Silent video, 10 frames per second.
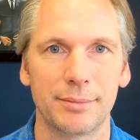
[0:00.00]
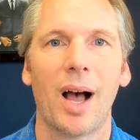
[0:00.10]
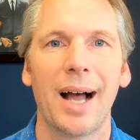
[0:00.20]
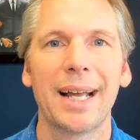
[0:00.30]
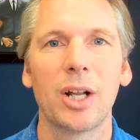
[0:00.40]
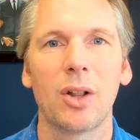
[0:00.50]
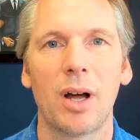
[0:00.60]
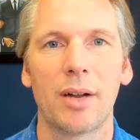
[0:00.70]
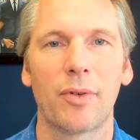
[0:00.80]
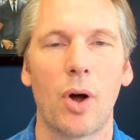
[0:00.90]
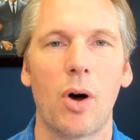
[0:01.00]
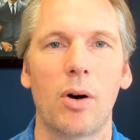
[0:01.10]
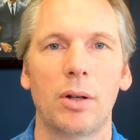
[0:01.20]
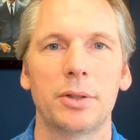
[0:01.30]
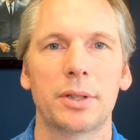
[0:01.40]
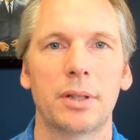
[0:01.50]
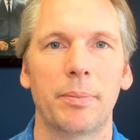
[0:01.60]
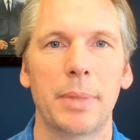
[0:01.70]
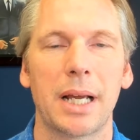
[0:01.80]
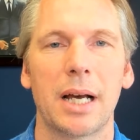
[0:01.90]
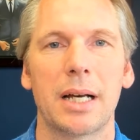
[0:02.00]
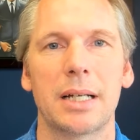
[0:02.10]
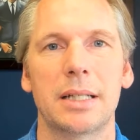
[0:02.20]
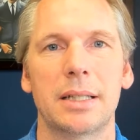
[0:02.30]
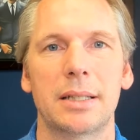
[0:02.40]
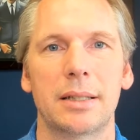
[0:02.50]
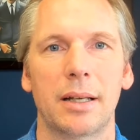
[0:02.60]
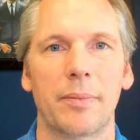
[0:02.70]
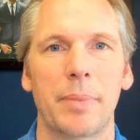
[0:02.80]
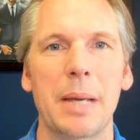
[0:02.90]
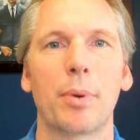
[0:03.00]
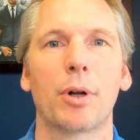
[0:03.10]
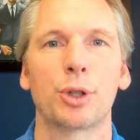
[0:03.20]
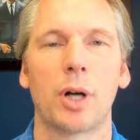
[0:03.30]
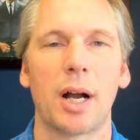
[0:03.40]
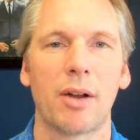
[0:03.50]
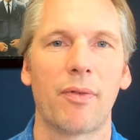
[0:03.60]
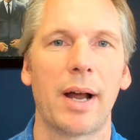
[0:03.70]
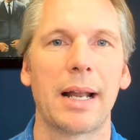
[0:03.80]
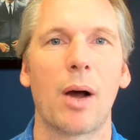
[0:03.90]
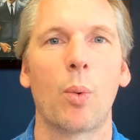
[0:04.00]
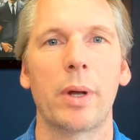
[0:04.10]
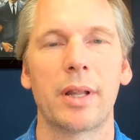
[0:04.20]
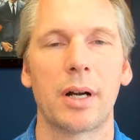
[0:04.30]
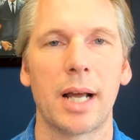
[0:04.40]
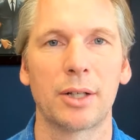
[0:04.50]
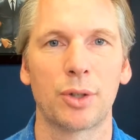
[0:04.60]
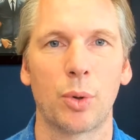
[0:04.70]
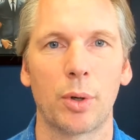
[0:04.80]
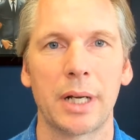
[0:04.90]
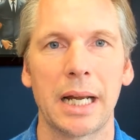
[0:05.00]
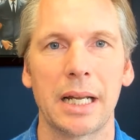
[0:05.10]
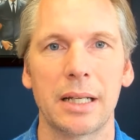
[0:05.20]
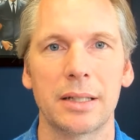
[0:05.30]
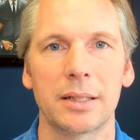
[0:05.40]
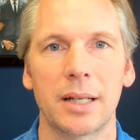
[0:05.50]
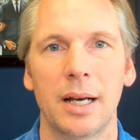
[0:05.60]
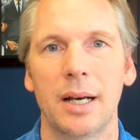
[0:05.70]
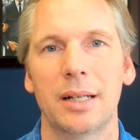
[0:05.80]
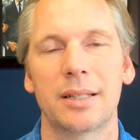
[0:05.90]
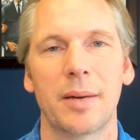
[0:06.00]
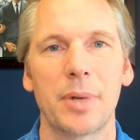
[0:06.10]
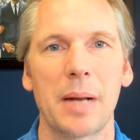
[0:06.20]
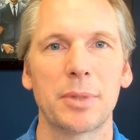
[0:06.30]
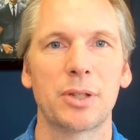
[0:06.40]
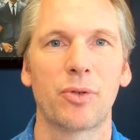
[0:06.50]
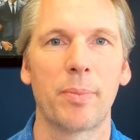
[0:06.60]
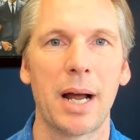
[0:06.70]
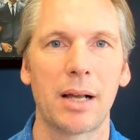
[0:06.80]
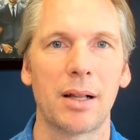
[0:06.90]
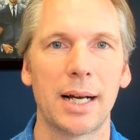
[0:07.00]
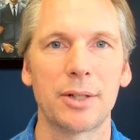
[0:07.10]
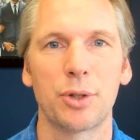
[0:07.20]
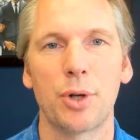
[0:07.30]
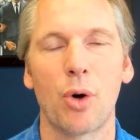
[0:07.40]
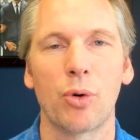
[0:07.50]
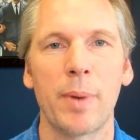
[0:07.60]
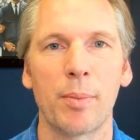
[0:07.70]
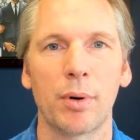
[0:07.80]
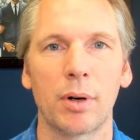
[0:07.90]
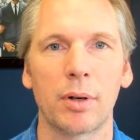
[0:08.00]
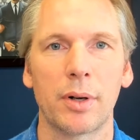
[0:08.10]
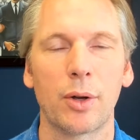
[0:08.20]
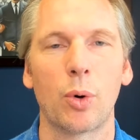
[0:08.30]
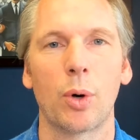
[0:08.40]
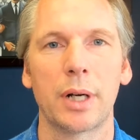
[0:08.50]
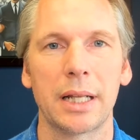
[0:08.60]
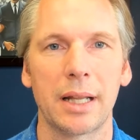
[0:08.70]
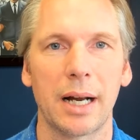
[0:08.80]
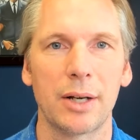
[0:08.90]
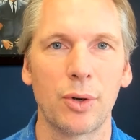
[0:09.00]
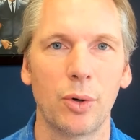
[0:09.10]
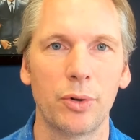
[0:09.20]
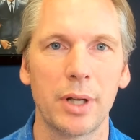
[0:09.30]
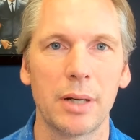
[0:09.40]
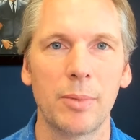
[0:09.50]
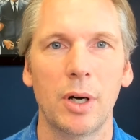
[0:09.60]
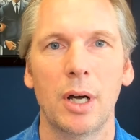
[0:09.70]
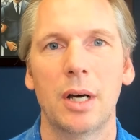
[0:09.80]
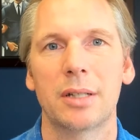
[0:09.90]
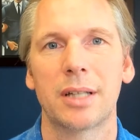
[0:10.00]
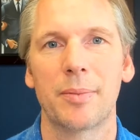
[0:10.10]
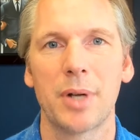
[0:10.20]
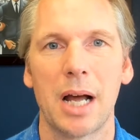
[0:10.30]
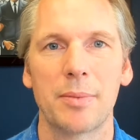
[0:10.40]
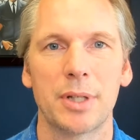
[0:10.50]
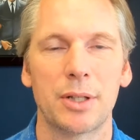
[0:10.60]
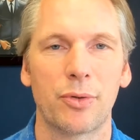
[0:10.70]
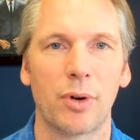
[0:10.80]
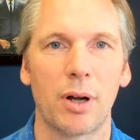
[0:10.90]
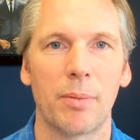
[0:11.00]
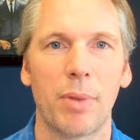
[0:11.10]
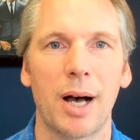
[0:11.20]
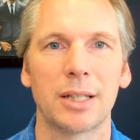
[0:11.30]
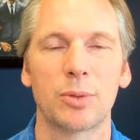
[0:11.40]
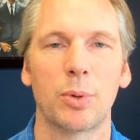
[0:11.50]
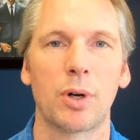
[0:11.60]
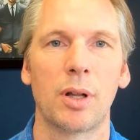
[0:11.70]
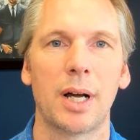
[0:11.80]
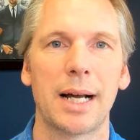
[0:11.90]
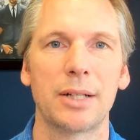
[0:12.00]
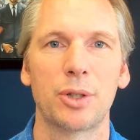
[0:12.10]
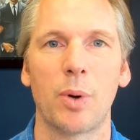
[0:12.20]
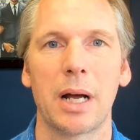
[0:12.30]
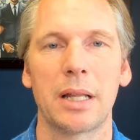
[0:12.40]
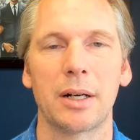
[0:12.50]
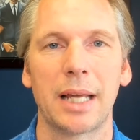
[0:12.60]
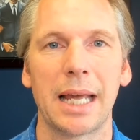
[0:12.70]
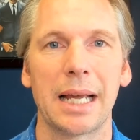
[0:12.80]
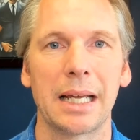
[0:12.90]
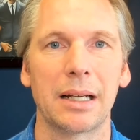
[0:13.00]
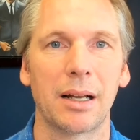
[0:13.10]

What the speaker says: I get a lot of calls because people are trying to find out when their next court date is. Sometimes it's from my clients who don't remember the court date that I had told them. Sometimes it's from possible clients who either can't get in